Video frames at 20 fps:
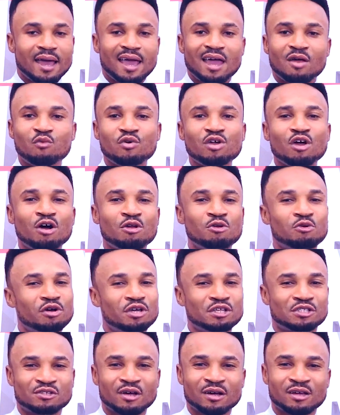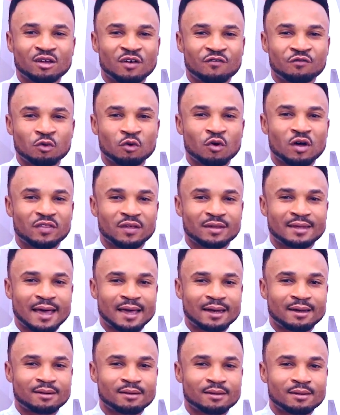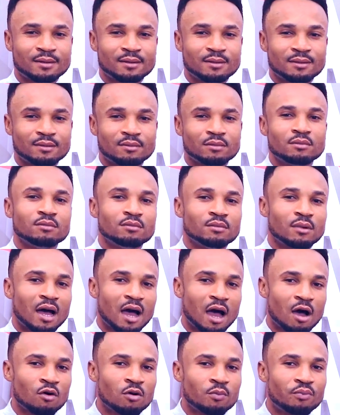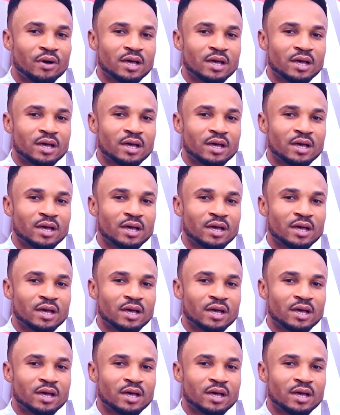And we all know he's talking of no other than our own